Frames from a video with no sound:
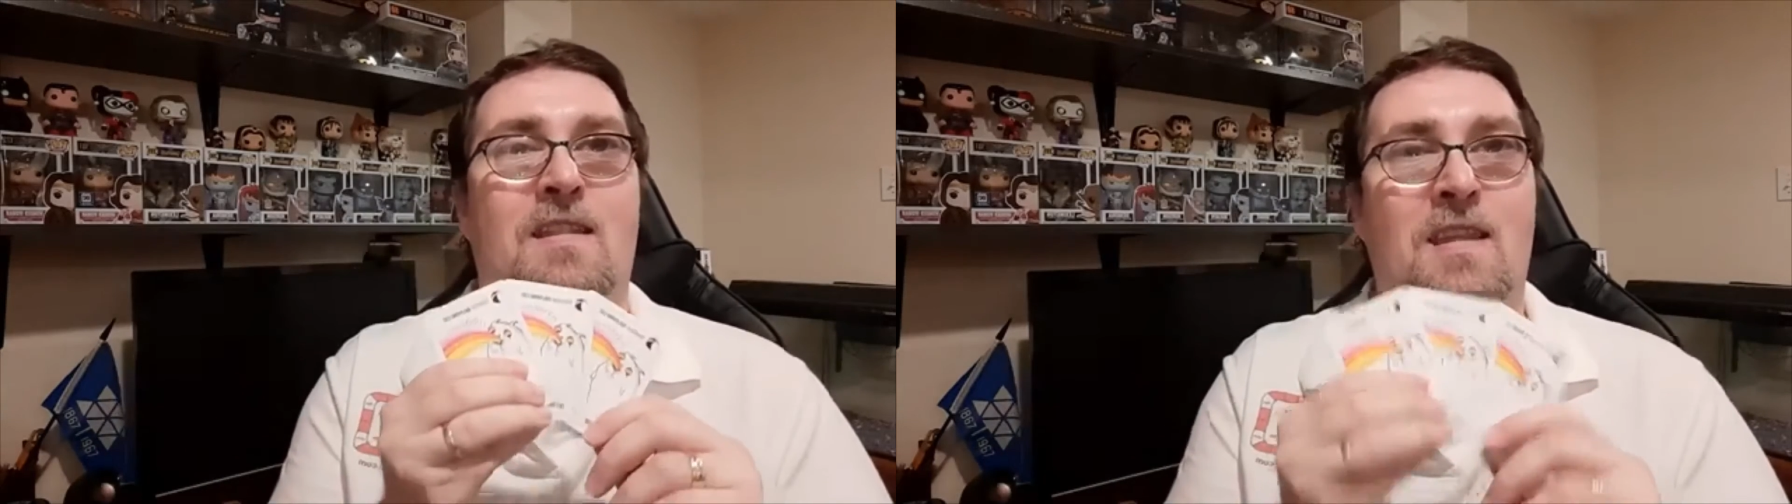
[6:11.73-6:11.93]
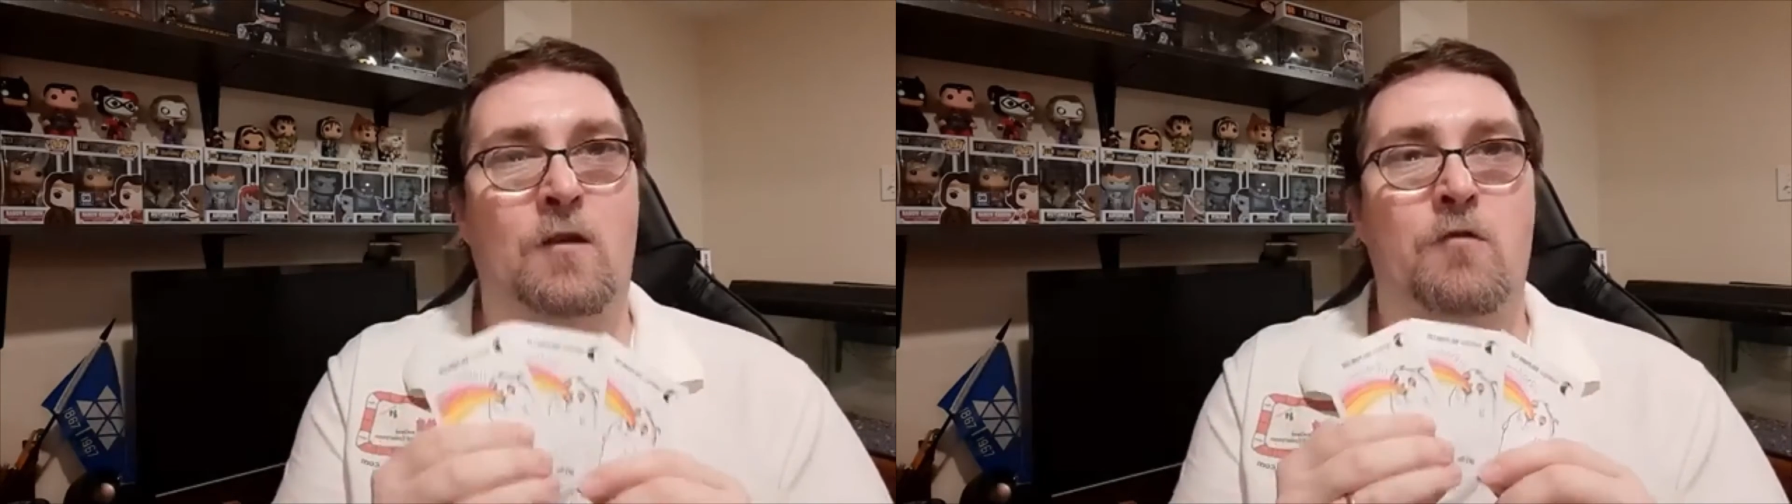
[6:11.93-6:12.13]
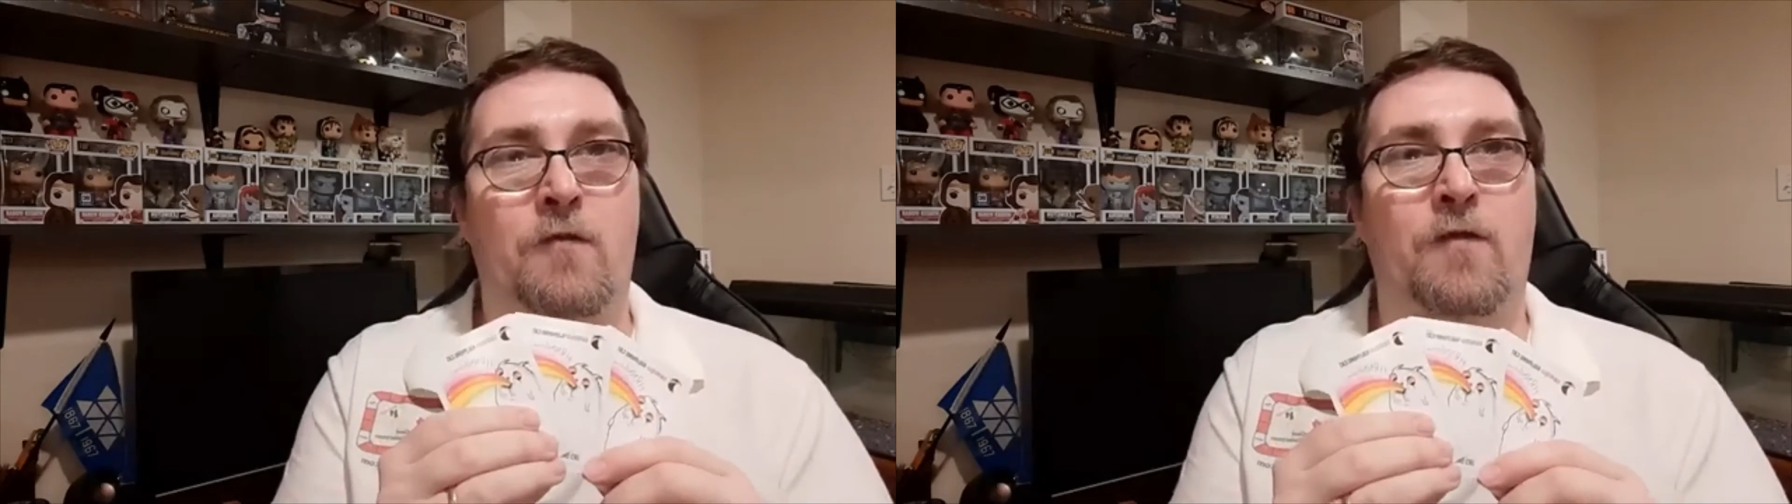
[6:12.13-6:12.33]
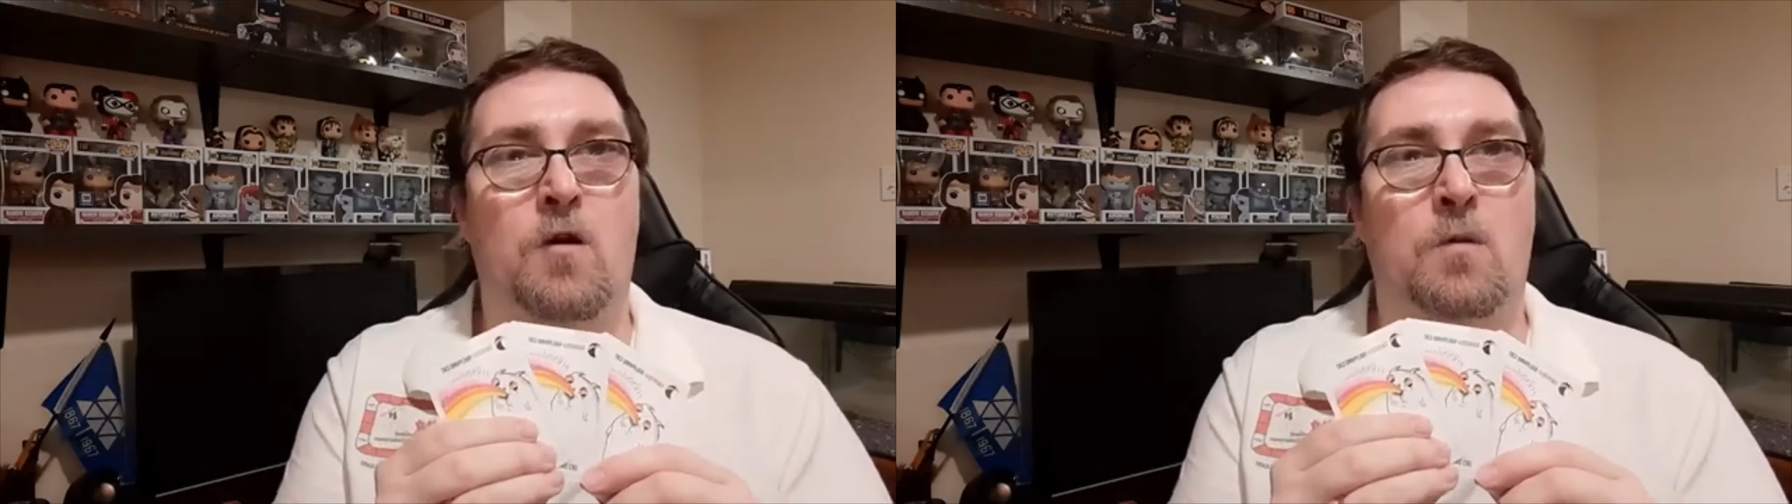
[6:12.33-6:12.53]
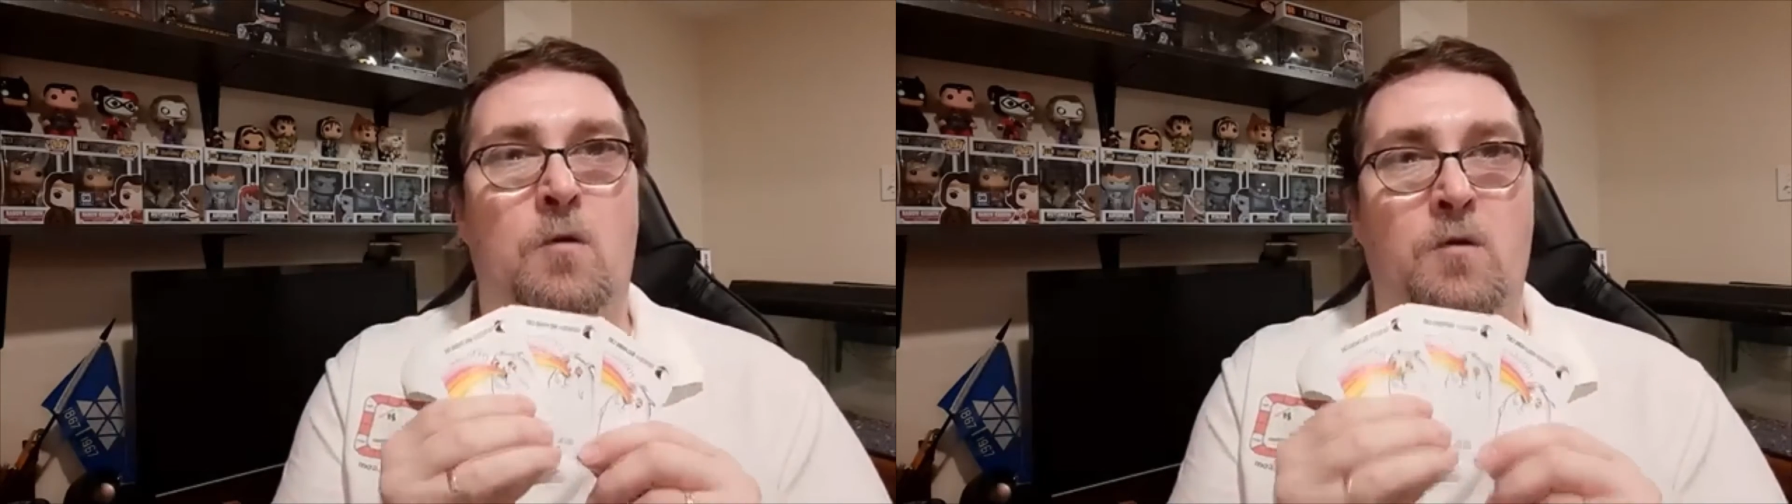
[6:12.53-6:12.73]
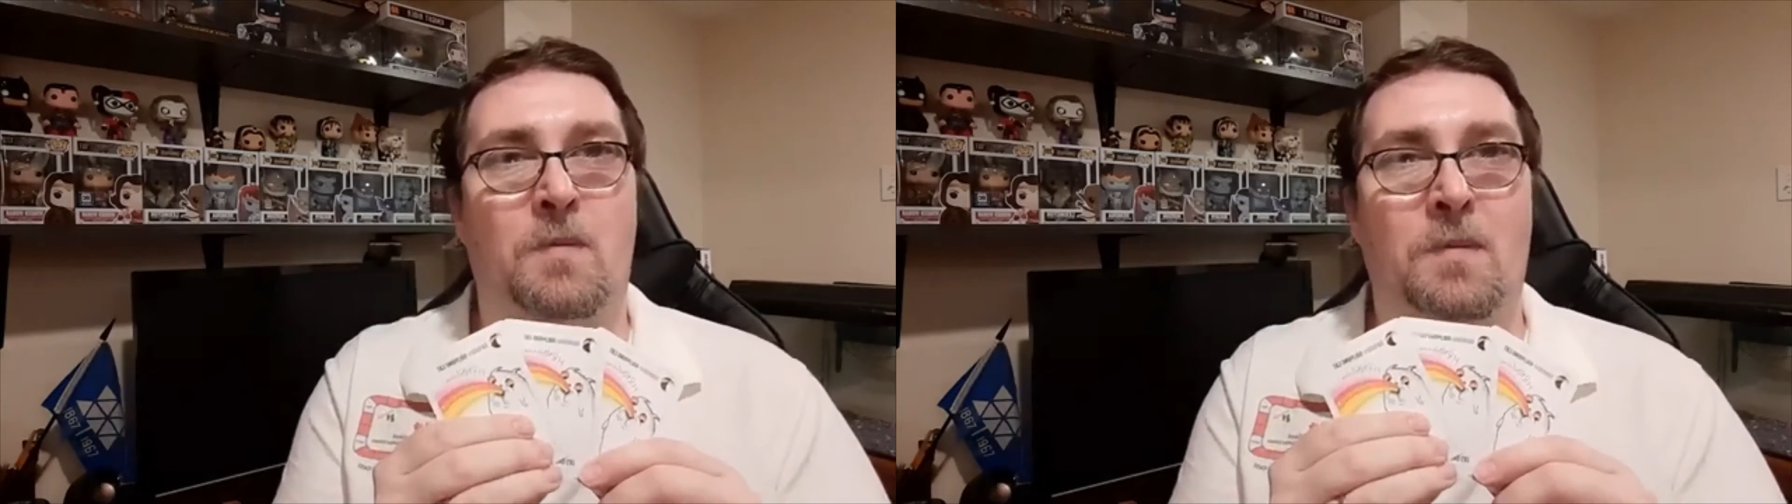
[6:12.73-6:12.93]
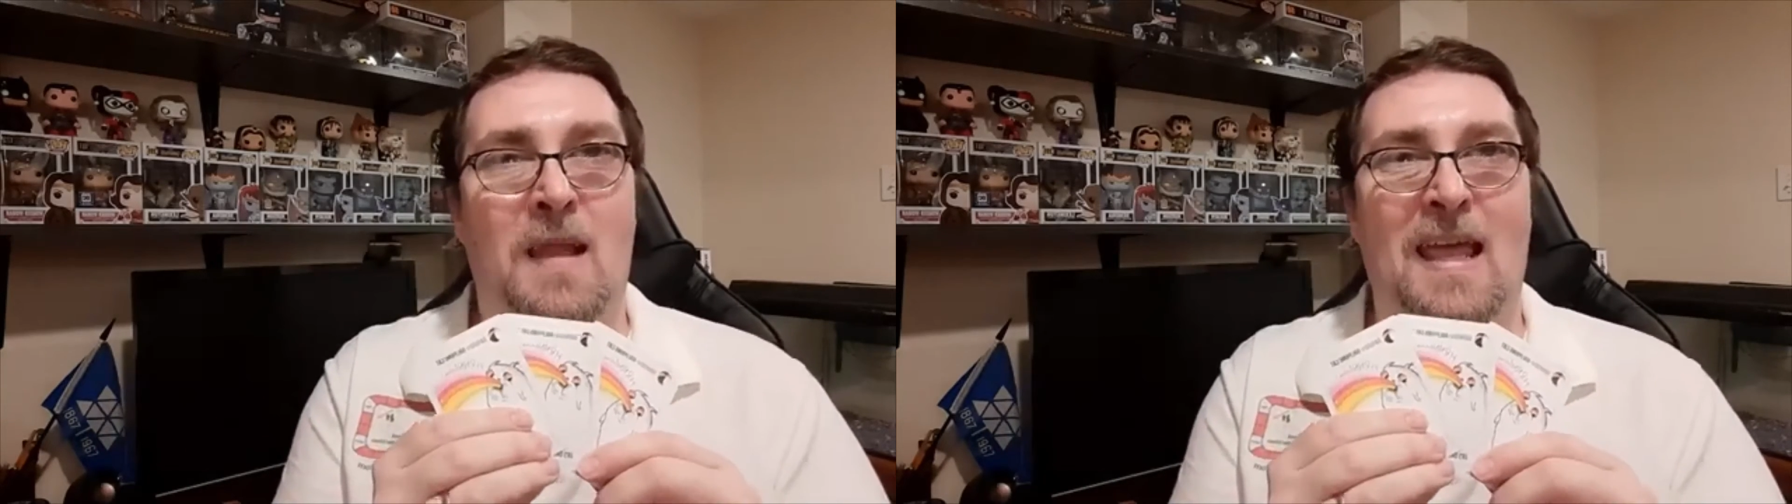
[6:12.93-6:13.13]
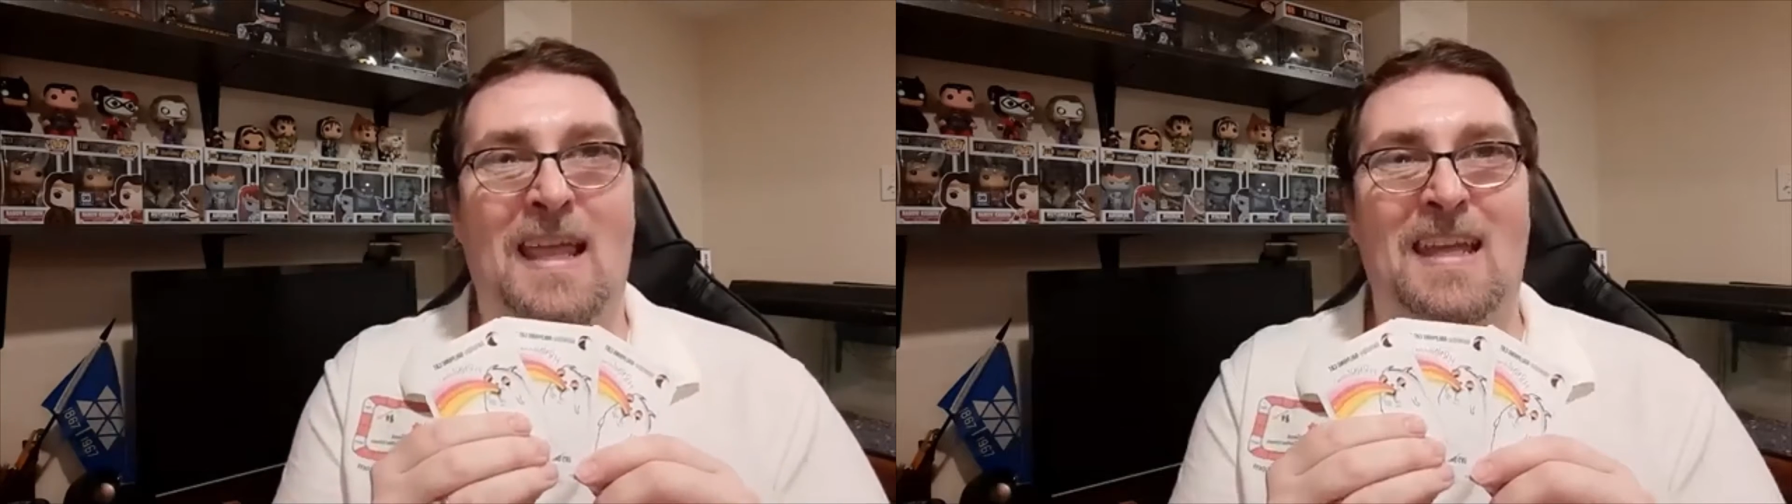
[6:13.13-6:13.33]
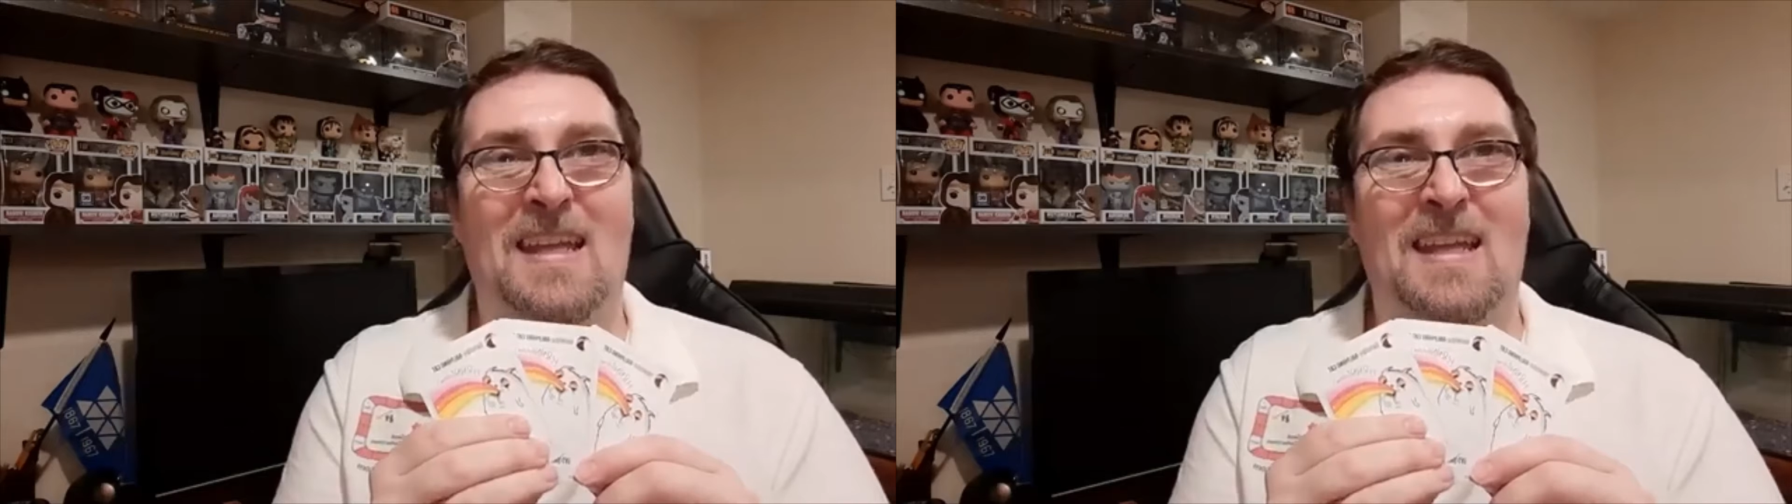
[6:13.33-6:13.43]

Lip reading: that are available to play